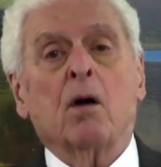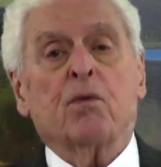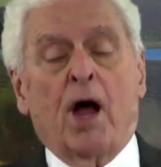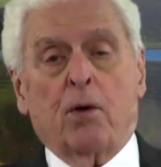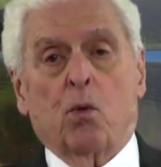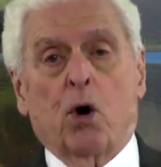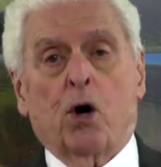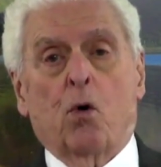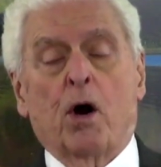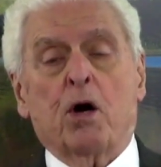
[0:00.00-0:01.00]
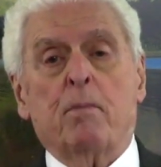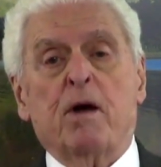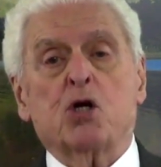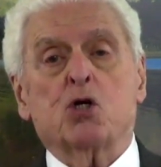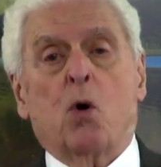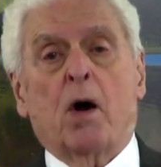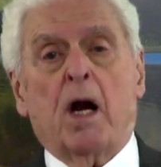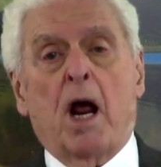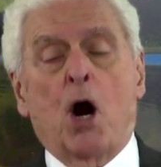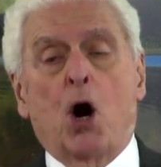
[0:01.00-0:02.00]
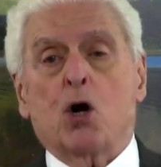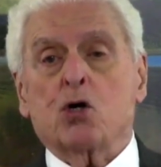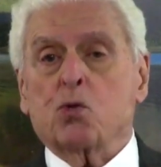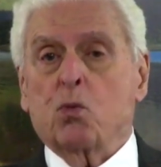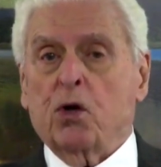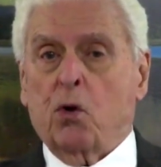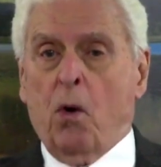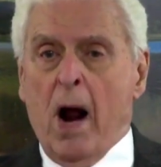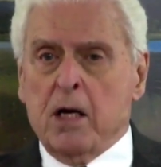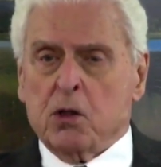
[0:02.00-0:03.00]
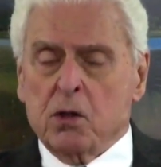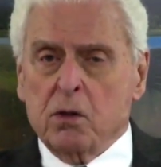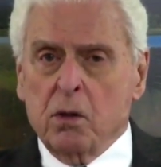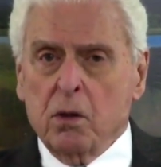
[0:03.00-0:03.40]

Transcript: That we're going to be joint heirs with Christ.